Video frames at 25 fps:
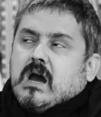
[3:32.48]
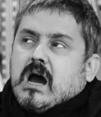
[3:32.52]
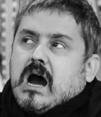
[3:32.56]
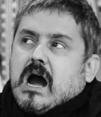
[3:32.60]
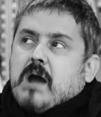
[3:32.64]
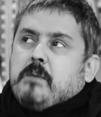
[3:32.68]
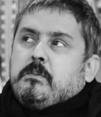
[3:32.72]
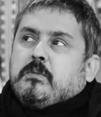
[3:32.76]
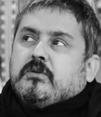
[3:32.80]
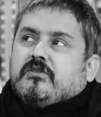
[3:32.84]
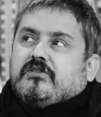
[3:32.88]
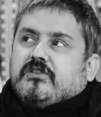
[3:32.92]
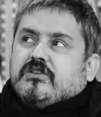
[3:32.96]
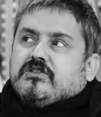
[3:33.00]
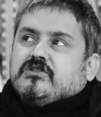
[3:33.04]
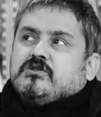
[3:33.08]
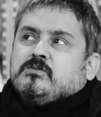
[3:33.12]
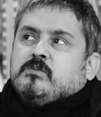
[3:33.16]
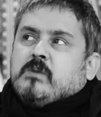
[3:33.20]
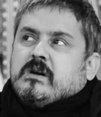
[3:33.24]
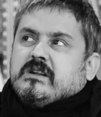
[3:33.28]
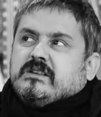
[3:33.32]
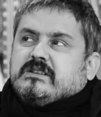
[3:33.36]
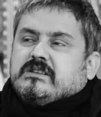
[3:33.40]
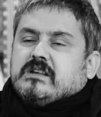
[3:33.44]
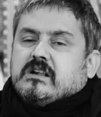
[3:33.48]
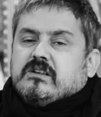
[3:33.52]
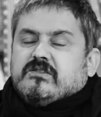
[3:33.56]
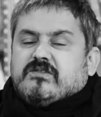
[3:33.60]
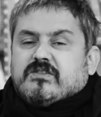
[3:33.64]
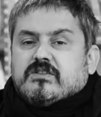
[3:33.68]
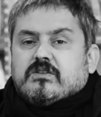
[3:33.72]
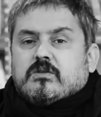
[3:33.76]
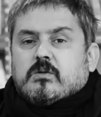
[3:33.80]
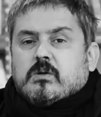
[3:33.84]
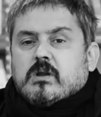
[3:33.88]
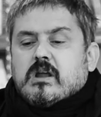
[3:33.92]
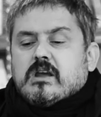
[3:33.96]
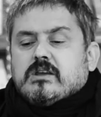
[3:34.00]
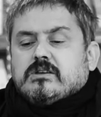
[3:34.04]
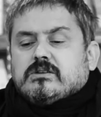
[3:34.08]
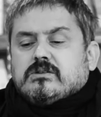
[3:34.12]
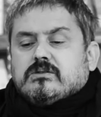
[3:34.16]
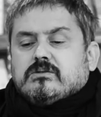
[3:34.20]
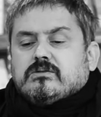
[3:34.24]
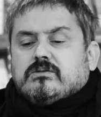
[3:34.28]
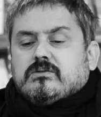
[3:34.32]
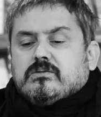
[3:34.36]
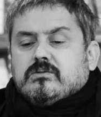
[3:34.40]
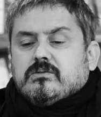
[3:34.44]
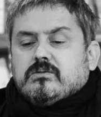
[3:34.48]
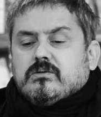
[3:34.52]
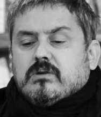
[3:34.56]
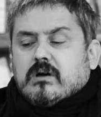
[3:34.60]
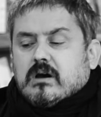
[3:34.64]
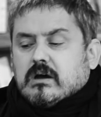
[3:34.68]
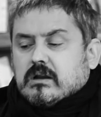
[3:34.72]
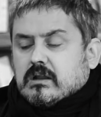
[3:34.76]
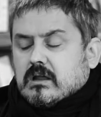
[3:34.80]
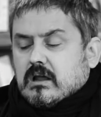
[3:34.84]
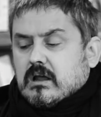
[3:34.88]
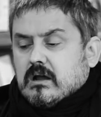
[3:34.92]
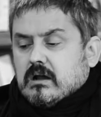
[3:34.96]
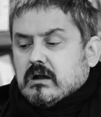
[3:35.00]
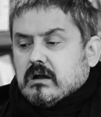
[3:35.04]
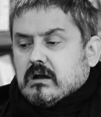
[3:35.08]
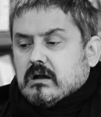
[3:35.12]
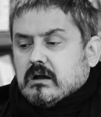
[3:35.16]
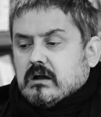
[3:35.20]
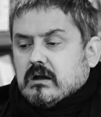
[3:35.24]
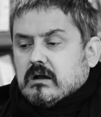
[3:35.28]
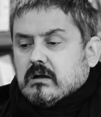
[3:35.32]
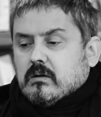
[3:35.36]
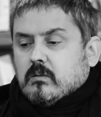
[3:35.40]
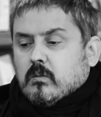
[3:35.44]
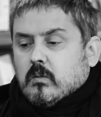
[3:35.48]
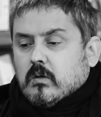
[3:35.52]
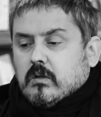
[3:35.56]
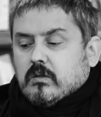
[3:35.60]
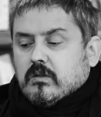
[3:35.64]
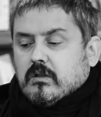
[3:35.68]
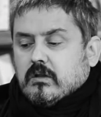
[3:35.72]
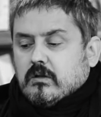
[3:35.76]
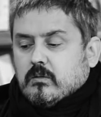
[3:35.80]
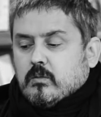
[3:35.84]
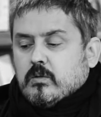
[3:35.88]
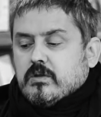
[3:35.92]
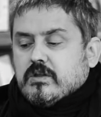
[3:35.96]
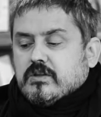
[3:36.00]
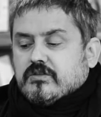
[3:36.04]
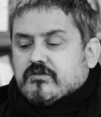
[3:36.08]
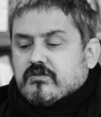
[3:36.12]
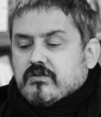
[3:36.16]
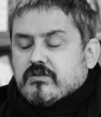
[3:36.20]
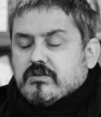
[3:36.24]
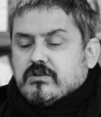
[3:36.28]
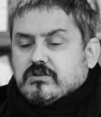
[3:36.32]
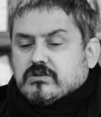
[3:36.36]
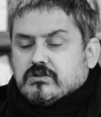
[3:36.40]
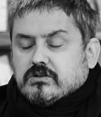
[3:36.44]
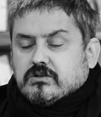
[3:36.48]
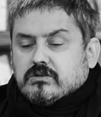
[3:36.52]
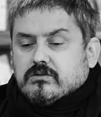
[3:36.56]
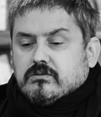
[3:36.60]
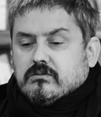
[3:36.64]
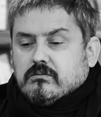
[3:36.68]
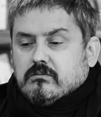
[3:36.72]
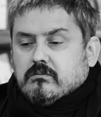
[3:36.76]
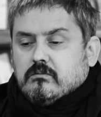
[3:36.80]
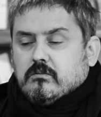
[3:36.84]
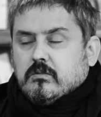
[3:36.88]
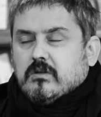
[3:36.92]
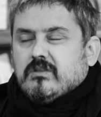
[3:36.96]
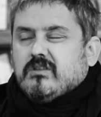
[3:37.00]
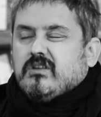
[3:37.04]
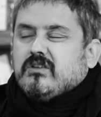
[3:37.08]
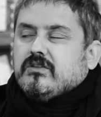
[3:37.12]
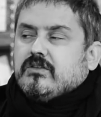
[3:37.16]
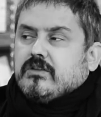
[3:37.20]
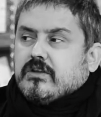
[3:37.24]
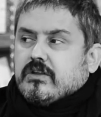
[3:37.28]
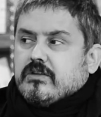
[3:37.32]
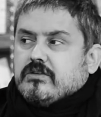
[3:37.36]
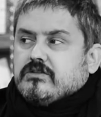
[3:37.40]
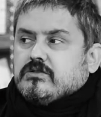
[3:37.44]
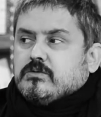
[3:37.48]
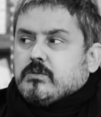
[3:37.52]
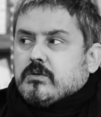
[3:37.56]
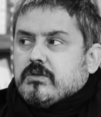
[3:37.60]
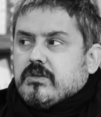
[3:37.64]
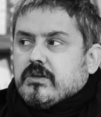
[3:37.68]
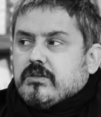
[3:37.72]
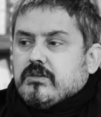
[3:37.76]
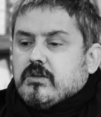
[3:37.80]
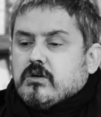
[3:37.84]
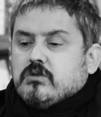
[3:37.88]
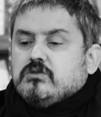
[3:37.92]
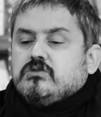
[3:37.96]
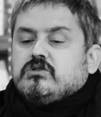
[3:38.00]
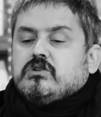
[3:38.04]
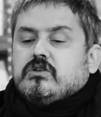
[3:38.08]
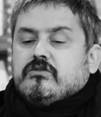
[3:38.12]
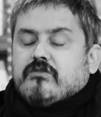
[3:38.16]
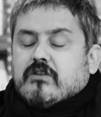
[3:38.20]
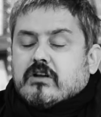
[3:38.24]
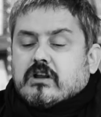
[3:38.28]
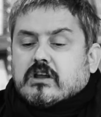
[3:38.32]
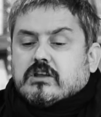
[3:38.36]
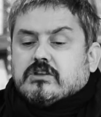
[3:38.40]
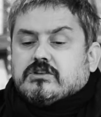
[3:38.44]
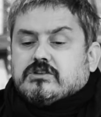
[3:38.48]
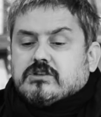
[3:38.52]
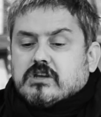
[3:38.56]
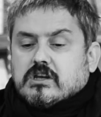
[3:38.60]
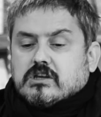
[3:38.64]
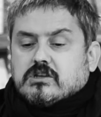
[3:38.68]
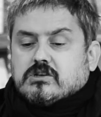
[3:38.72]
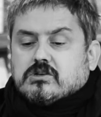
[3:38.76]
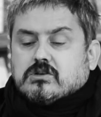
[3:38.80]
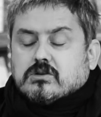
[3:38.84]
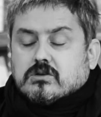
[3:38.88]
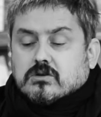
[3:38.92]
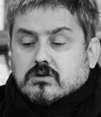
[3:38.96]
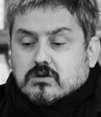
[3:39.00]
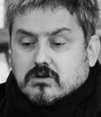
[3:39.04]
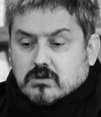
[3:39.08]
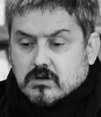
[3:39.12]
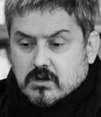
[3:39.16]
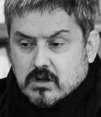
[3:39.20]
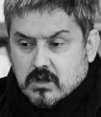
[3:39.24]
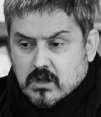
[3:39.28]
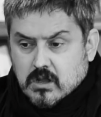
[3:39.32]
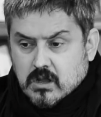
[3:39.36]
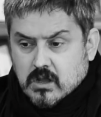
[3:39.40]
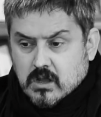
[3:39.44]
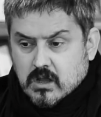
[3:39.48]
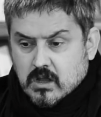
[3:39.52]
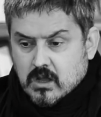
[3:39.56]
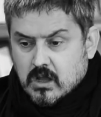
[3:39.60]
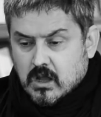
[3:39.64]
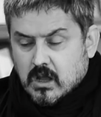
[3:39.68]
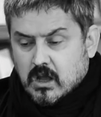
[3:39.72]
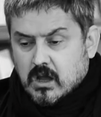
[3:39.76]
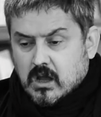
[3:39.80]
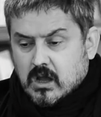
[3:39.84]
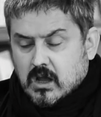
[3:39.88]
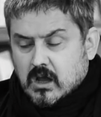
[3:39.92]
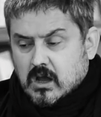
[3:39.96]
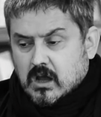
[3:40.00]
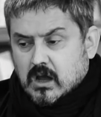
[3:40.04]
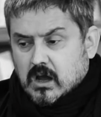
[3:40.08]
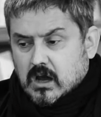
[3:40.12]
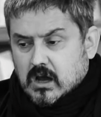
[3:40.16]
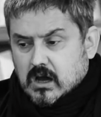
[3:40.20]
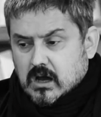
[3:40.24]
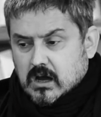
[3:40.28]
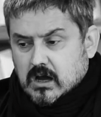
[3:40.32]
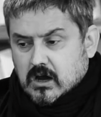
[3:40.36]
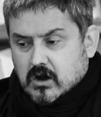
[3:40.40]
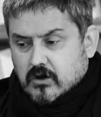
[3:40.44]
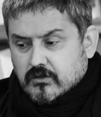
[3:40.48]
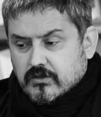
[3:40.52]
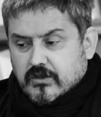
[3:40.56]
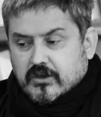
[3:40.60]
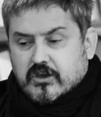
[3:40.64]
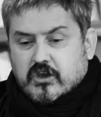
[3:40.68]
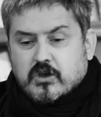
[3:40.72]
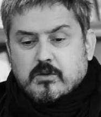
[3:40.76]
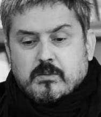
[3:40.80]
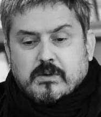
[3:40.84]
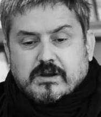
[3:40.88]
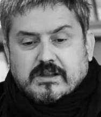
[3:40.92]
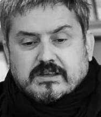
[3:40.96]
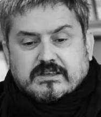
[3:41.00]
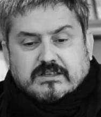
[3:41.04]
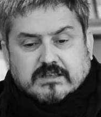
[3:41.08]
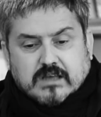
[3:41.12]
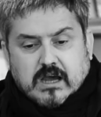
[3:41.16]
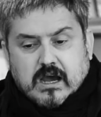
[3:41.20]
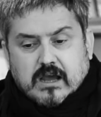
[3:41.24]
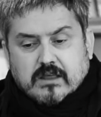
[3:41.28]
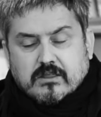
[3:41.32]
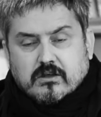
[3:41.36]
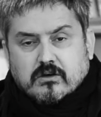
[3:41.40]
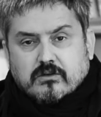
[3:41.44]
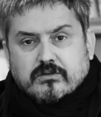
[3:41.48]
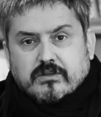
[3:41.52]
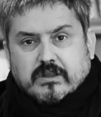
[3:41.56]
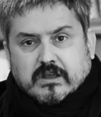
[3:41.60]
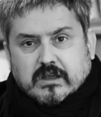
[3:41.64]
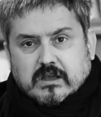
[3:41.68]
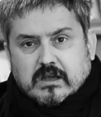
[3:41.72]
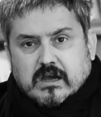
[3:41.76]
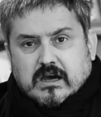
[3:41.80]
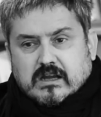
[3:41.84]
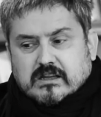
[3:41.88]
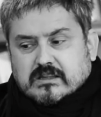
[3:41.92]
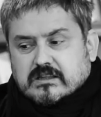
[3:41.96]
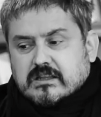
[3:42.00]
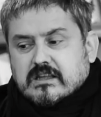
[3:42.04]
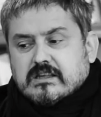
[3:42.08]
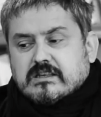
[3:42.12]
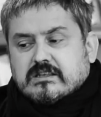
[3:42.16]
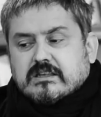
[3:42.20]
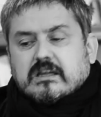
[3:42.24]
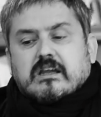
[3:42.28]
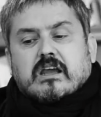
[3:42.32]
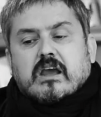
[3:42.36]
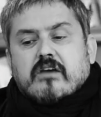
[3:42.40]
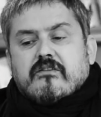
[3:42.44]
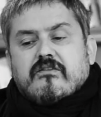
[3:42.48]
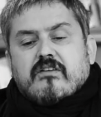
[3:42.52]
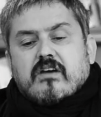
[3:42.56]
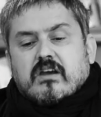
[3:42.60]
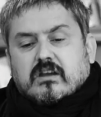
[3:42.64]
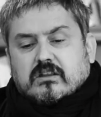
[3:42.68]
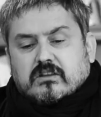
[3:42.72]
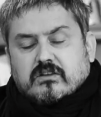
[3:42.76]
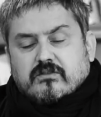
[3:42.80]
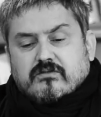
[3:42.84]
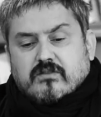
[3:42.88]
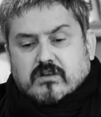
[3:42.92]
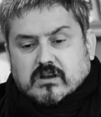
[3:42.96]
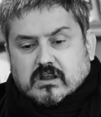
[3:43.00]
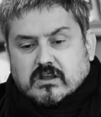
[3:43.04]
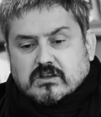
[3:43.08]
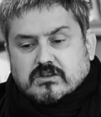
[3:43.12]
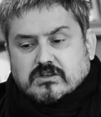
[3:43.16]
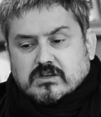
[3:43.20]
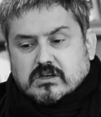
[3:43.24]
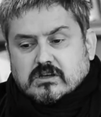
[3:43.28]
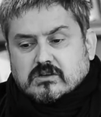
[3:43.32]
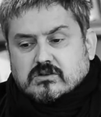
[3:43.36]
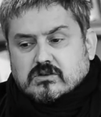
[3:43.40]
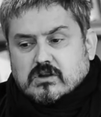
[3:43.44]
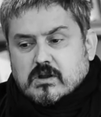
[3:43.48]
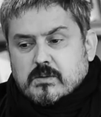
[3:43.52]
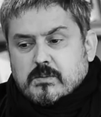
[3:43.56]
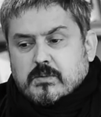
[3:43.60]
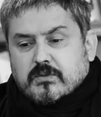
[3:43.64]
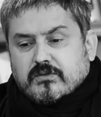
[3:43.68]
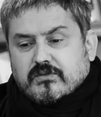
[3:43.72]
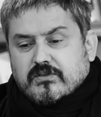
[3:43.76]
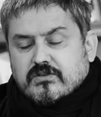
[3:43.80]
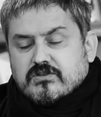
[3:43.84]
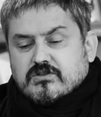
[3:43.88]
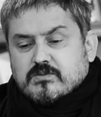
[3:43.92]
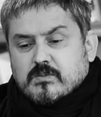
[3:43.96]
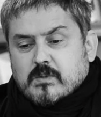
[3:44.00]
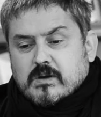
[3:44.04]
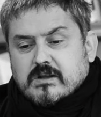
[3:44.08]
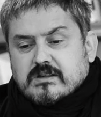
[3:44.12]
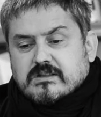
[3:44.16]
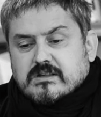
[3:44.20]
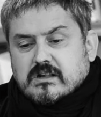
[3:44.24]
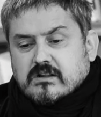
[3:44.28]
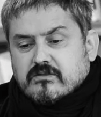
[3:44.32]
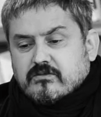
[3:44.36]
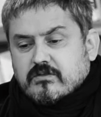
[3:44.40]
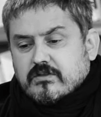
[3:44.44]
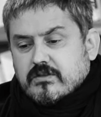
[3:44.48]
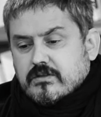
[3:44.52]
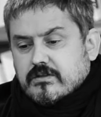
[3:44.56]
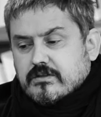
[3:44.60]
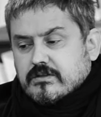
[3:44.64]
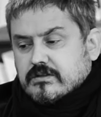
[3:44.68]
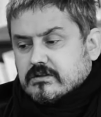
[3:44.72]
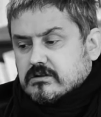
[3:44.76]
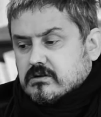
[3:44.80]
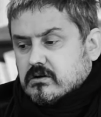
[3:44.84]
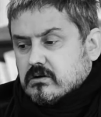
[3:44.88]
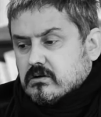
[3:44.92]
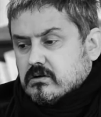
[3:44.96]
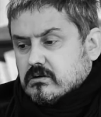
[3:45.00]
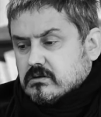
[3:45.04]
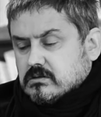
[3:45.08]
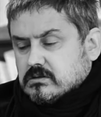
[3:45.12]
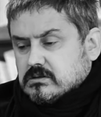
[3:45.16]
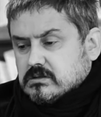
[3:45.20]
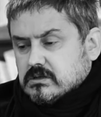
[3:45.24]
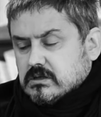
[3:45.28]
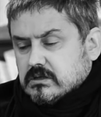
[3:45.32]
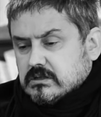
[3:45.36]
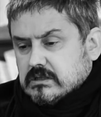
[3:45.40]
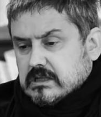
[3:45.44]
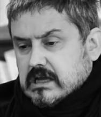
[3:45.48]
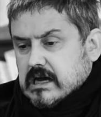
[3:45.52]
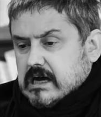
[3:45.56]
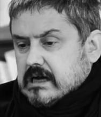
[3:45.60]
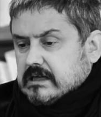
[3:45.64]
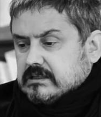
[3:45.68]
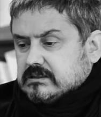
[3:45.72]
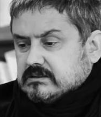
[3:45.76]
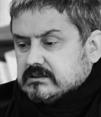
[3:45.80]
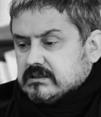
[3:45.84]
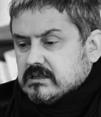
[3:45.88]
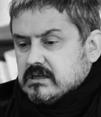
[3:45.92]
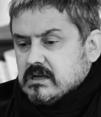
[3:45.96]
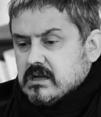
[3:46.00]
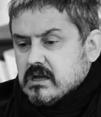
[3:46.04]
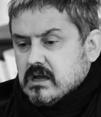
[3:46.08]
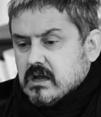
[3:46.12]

I position myself in relation to uh, uh, with the tradition, but not the tradition, with the notion of architecture uh, on the humanist side, on the artistic effect of architecture. I position myself with the discourse that